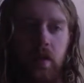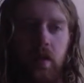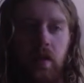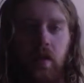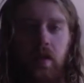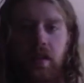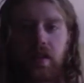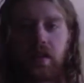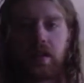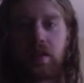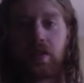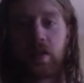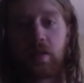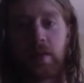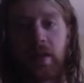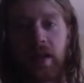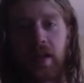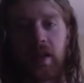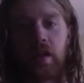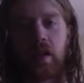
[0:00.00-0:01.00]
listened to a
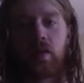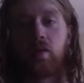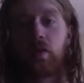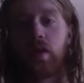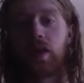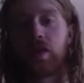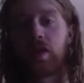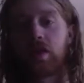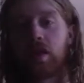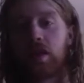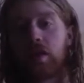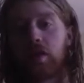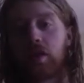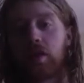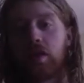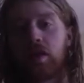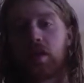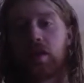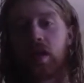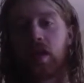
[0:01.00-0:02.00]
band called Rishloo
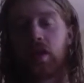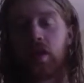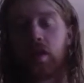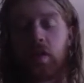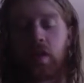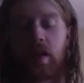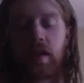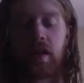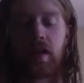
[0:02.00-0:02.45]
on the way